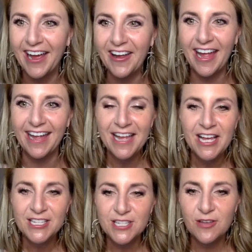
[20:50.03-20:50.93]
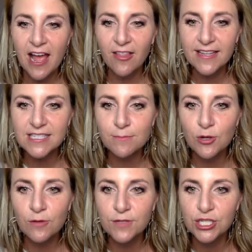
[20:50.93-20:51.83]
Okay, so now let's
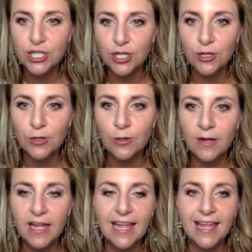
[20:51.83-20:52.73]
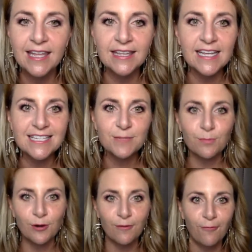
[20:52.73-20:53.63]
move to endless
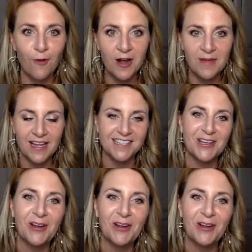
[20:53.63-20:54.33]
performance.